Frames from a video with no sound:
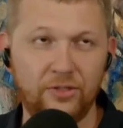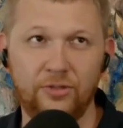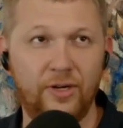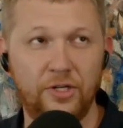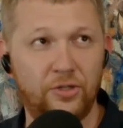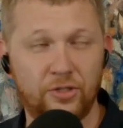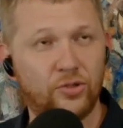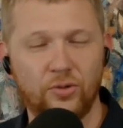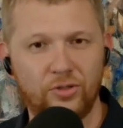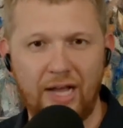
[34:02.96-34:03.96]
surrendering
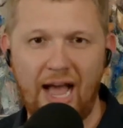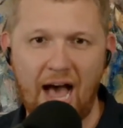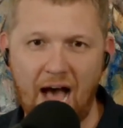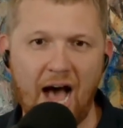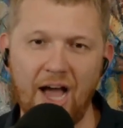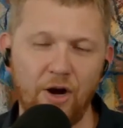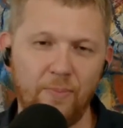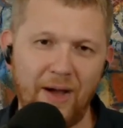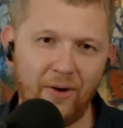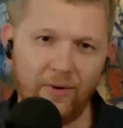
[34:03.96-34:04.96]
control to a
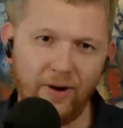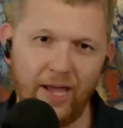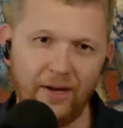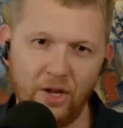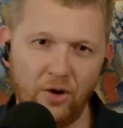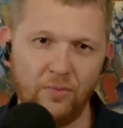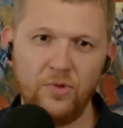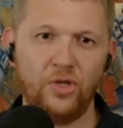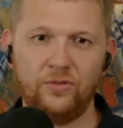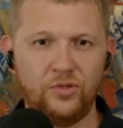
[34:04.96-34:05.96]
higher power. And, you
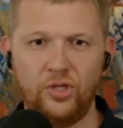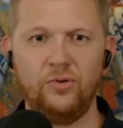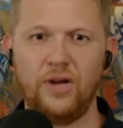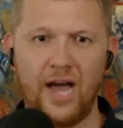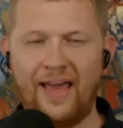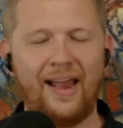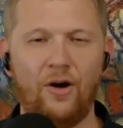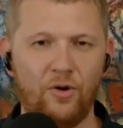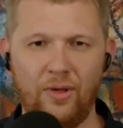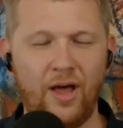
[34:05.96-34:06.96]
know, to you and I, that
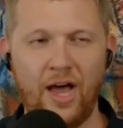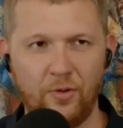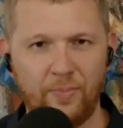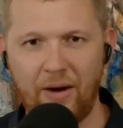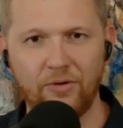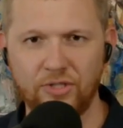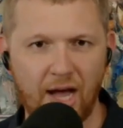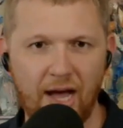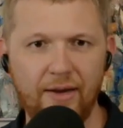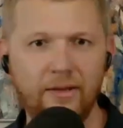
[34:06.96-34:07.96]
higher power is
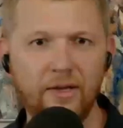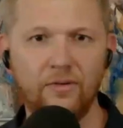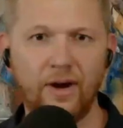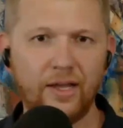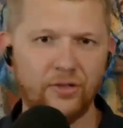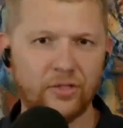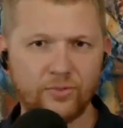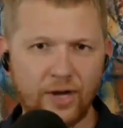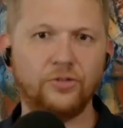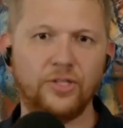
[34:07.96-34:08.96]
God, right? You
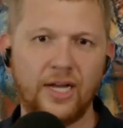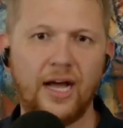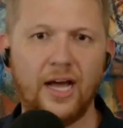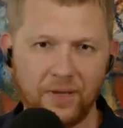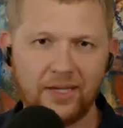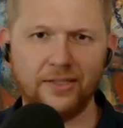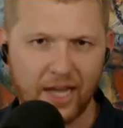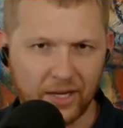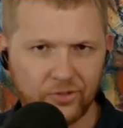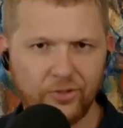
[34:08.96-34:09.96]
surrender to God because
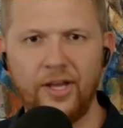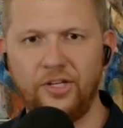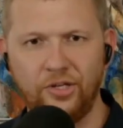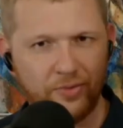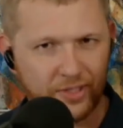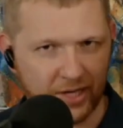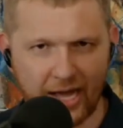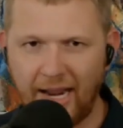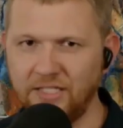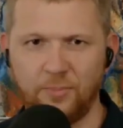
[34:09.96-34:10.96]
God created you and
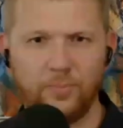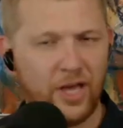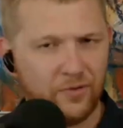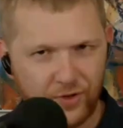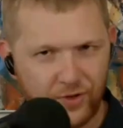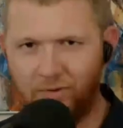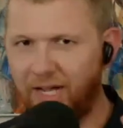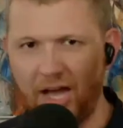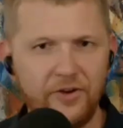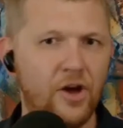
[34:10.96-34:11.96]
God has a plan for you
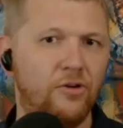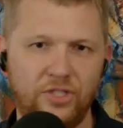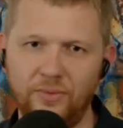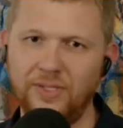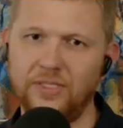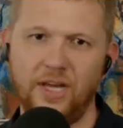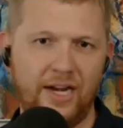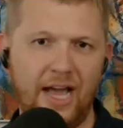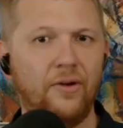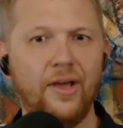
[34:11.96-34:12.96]
and God knows you inside
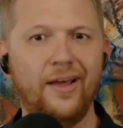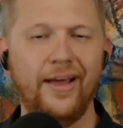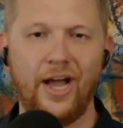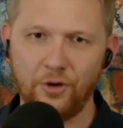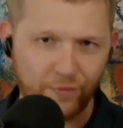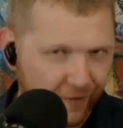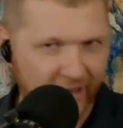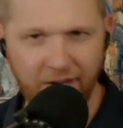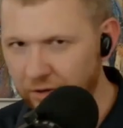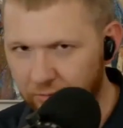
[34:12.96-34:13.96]
and out and you're
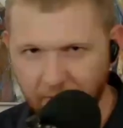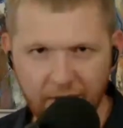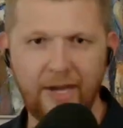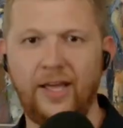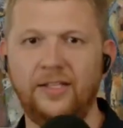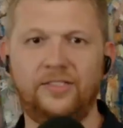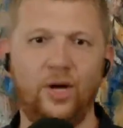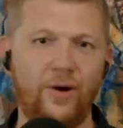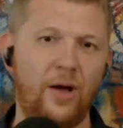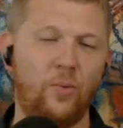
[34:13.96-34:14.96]
fighting, you're running. And
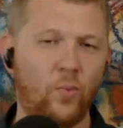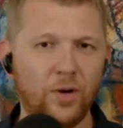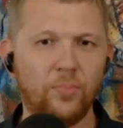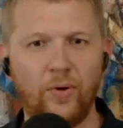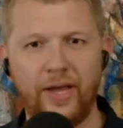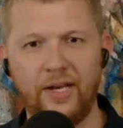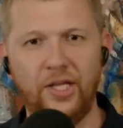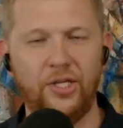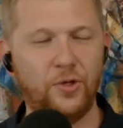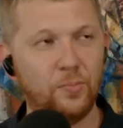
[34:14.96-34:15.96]
so at one point,
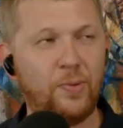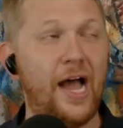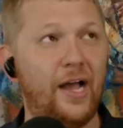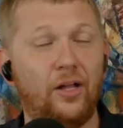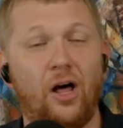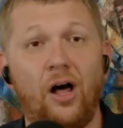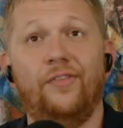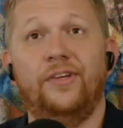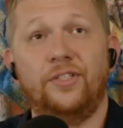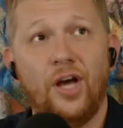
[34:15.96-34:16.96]
you pile
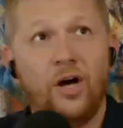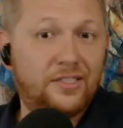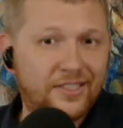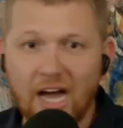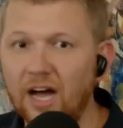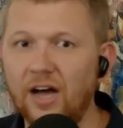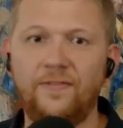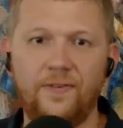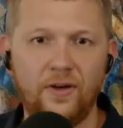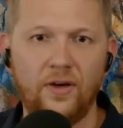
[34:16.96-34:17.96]
all this
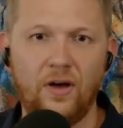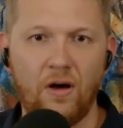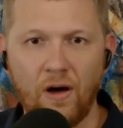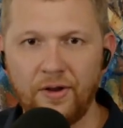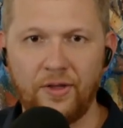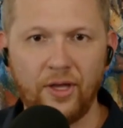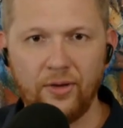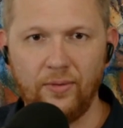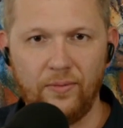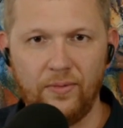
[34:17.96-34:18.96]
stuff on
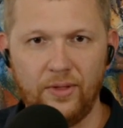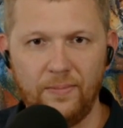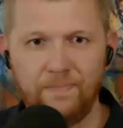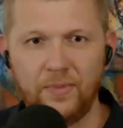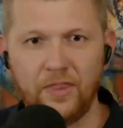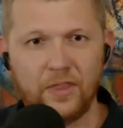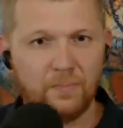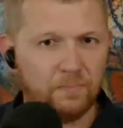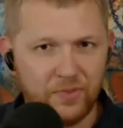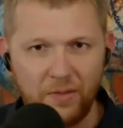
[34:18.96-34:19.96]
you,
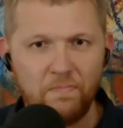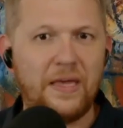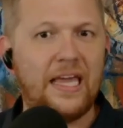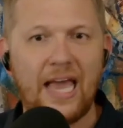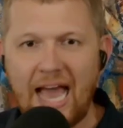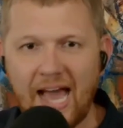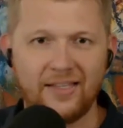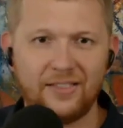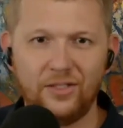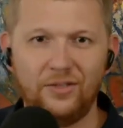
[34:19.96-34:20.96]
the
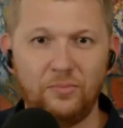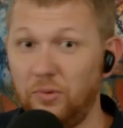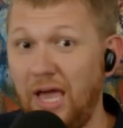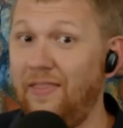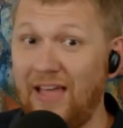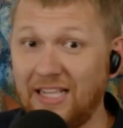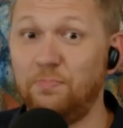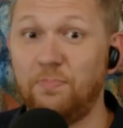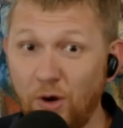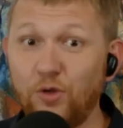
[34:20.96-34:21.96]
BS, and
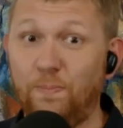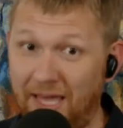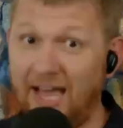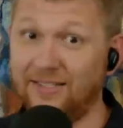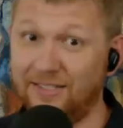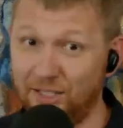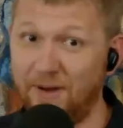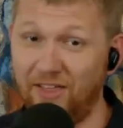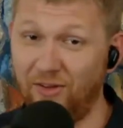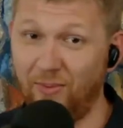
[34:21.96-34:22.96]
that's both BSs,
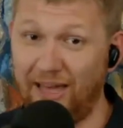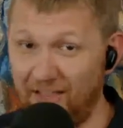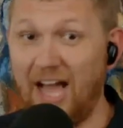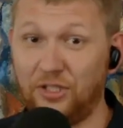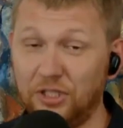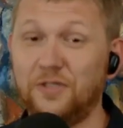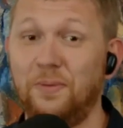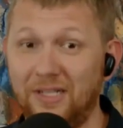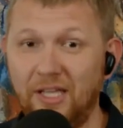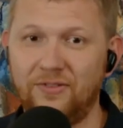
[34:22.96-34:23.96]
by the way, not
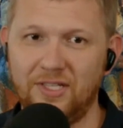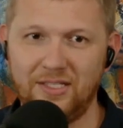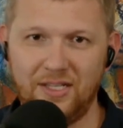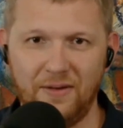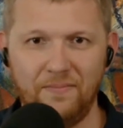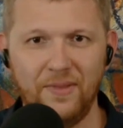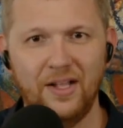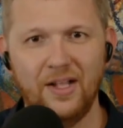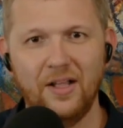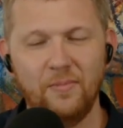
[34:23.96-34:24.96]
just belief system,
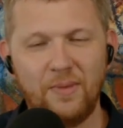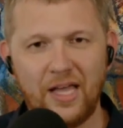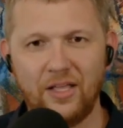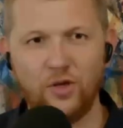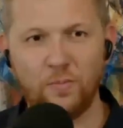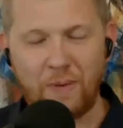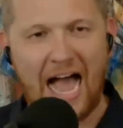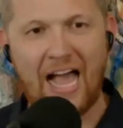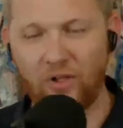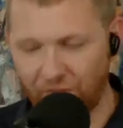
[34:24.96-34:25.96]
but you
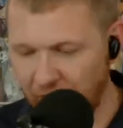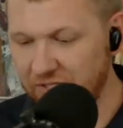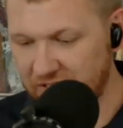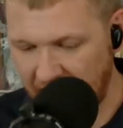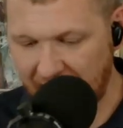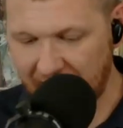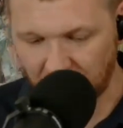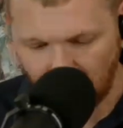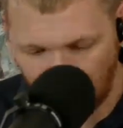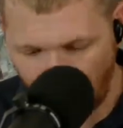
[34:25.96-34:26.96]
pile those
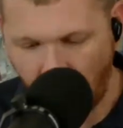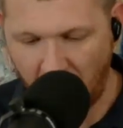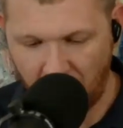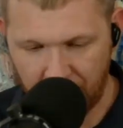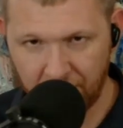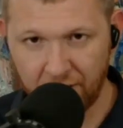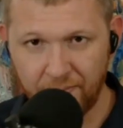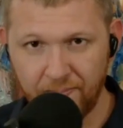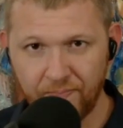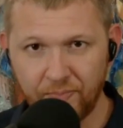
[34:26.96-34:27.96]
things on